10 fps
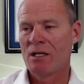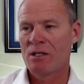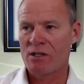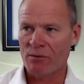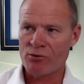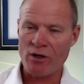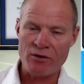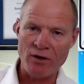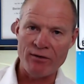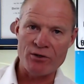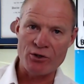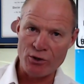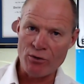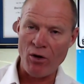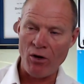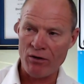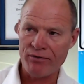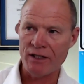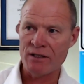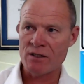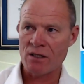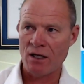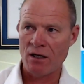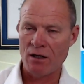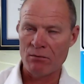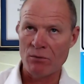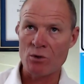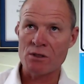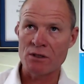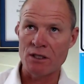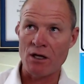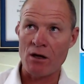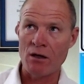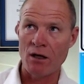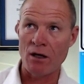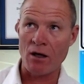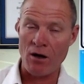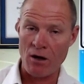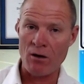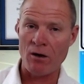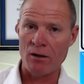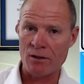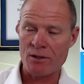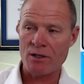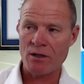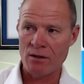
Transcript: Some truck drivers do haul phase, mostly car haulers,